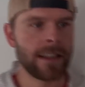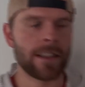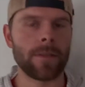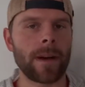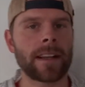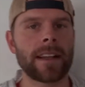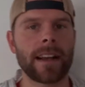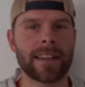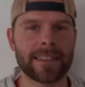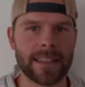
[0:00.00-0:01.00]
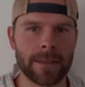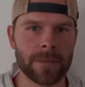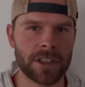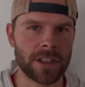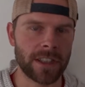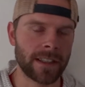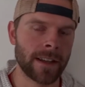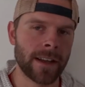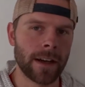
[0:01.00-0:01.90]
you want to get on a dip machine,